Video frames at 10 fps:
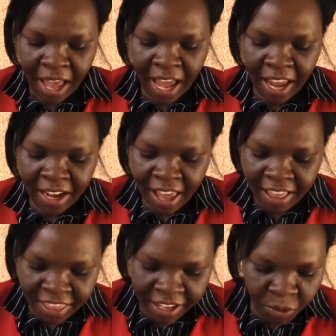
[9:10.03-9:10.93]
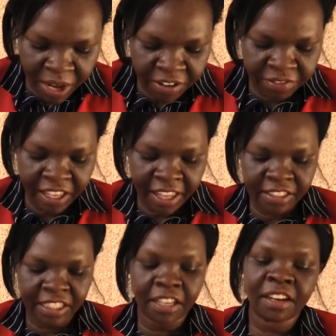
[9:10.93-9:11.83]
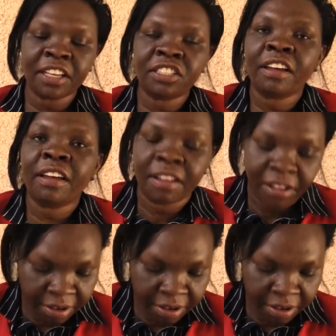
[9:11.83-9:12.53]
And I learned that one of the signature